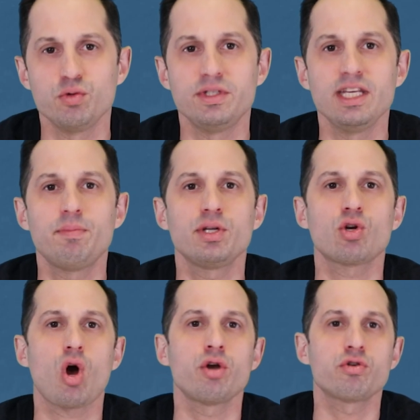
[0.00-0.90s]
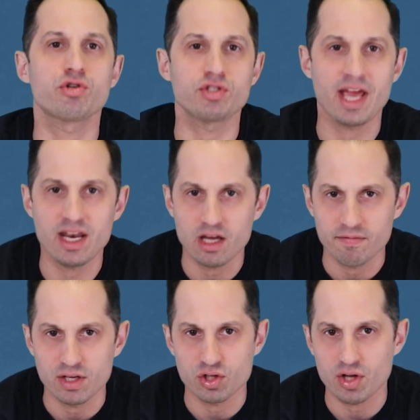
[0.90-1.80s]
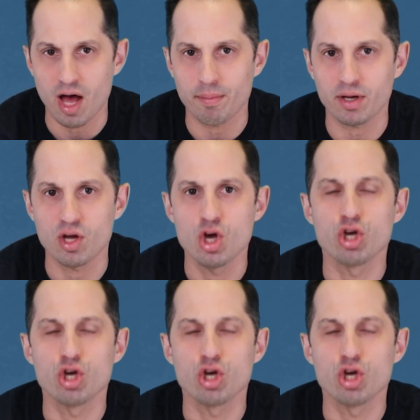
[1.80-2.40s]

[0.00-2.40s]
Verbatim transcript: you deepen your understanding of each topic,